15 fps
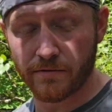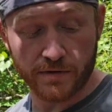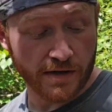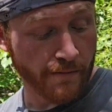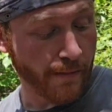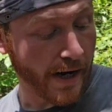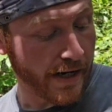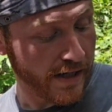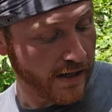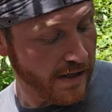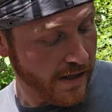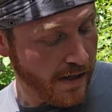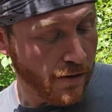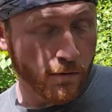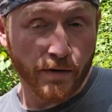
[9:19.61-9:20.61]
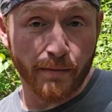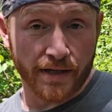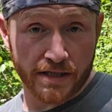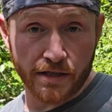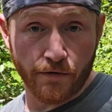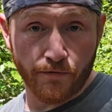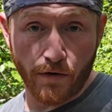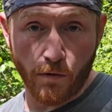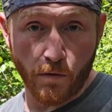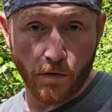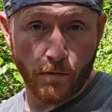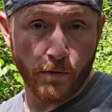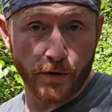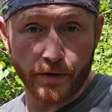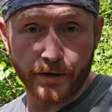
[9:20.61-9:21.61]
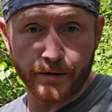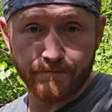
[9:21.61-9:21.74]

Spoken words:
somebody when my cell phone won't work.